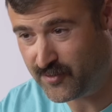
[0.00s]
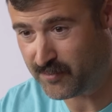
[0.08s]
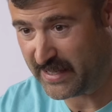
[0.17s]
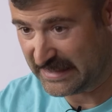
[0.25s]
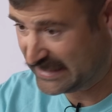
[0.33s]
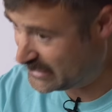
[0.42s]
from
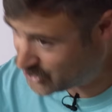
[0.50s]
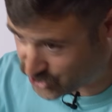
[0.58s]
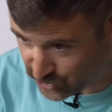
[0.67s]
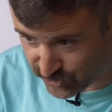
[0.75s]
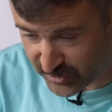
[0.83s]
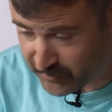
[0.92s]
like
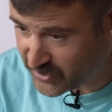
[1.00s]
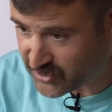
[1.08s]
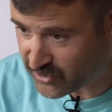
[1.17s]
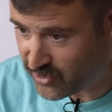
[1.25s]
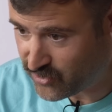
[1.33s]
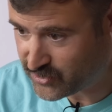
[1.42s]
extremely
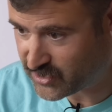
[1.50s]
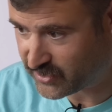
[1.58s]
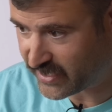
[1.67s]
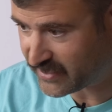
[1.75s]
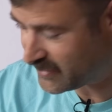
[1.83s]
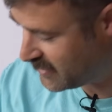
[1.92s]
slow to
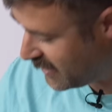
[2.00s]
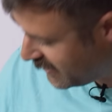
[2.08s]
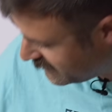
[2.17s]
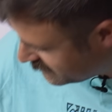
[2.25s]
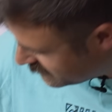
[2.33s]
like kind